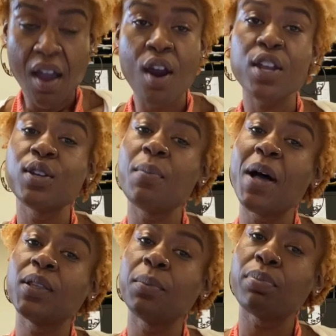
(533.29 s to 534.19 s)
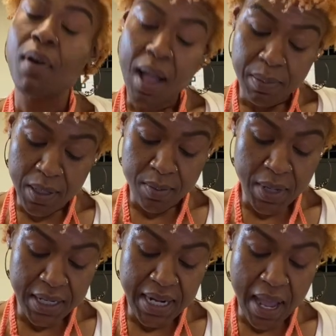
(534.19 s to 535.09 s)
arguing about the
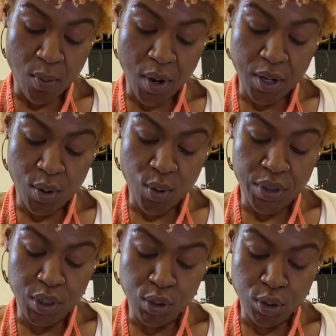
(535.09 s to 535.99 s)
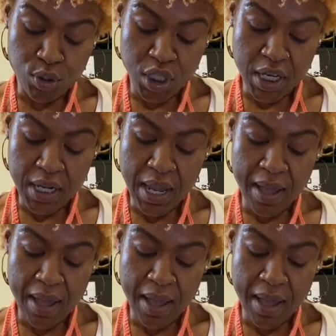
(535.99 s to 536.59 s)
problem, not working on the solution.